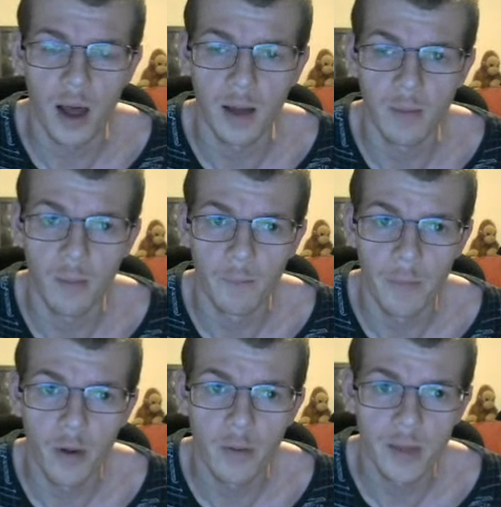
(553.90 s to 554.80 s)
I'm on
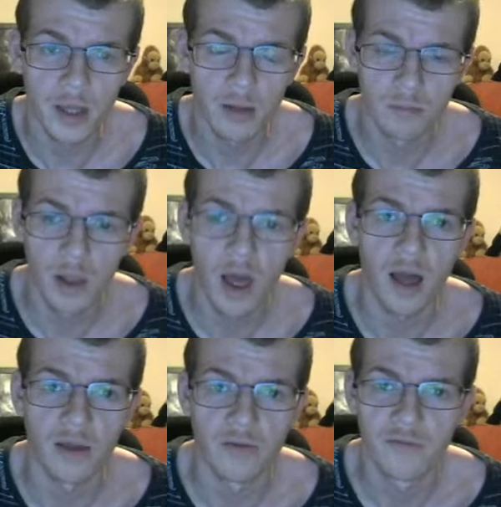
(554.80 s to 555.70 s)
Birmingham
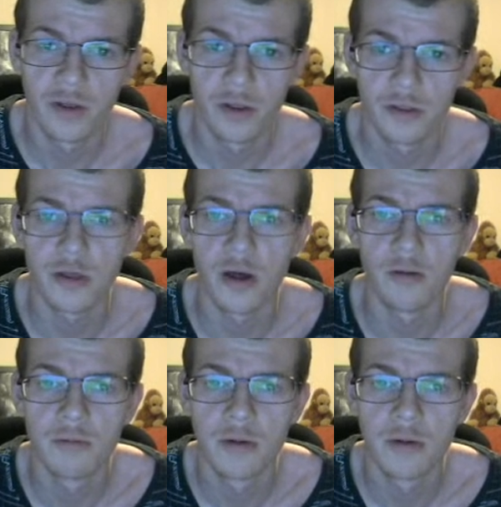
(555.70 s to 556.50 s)
Live, so.